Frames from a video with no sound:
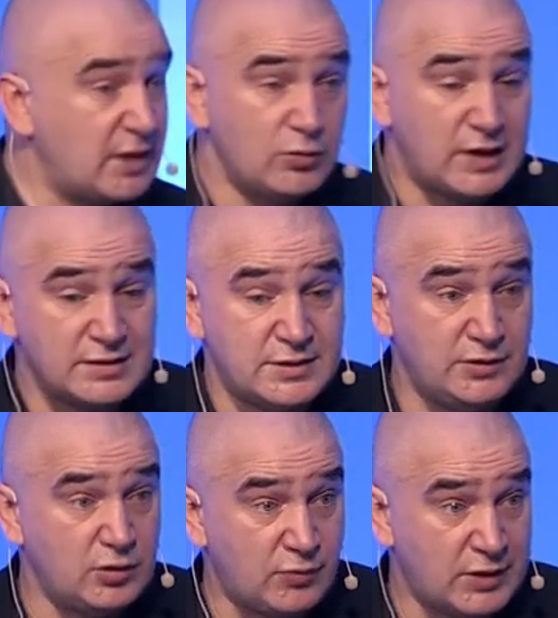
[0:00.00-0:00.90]
Now,
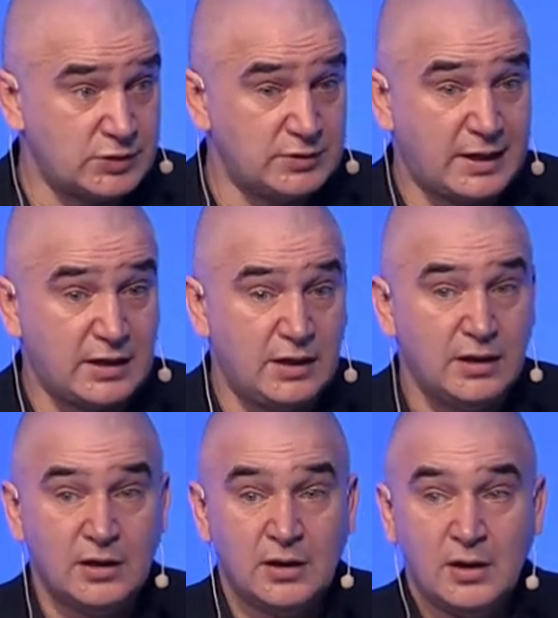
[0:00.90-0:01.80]
answering your question
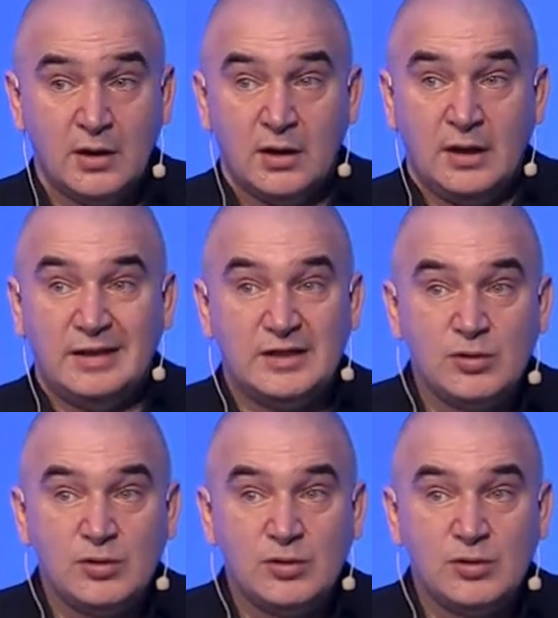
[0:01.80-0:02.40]
directly, there